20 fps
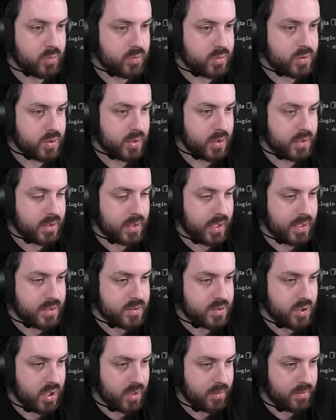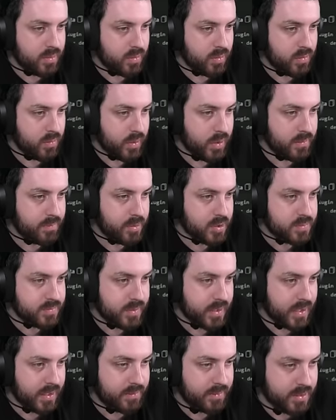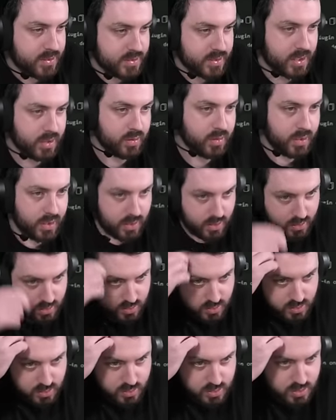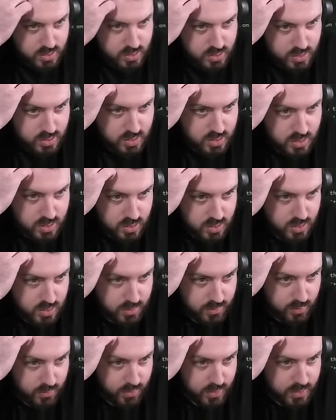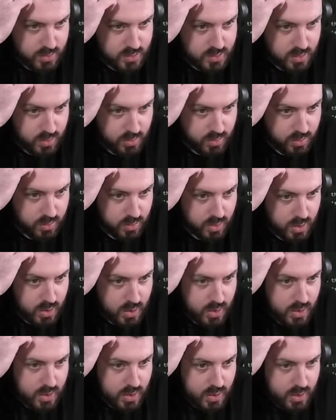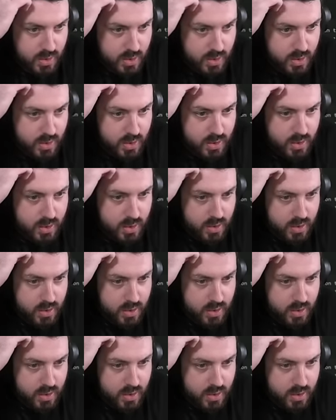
So indicates time where boss mechanic may start or end. Let me read this. Hold on.